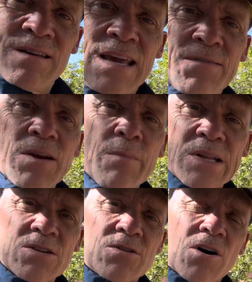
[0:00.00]
even
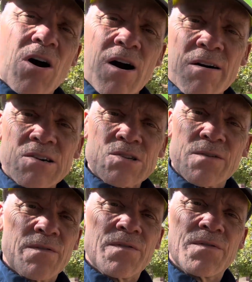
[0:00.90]
amidst the horrors
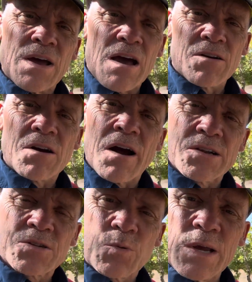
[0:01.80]
of the
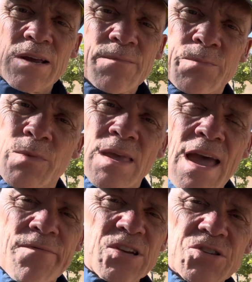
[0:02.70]
Holocaust, we
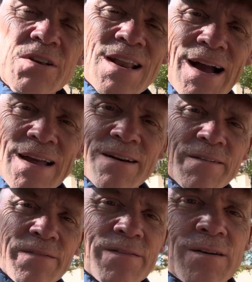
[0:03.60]
have this nugget
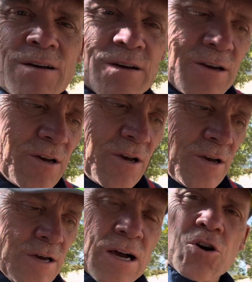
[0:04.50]
of
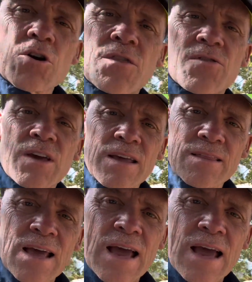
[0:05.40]
a good thing